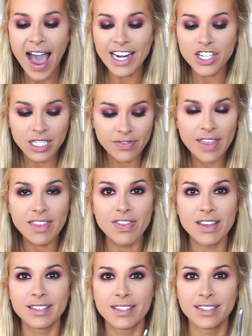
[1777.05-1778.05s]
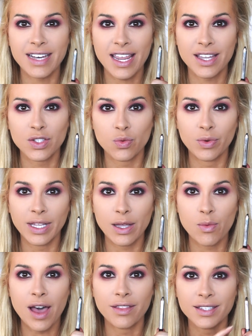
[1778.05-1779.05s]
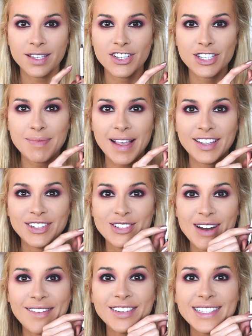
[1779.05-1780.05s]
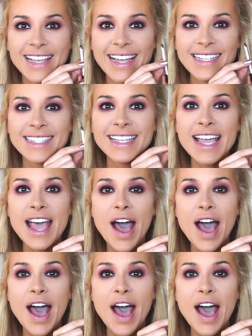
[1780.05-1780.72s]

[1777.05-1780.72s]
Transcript: I just find that this stays really well. This is just my little travel size.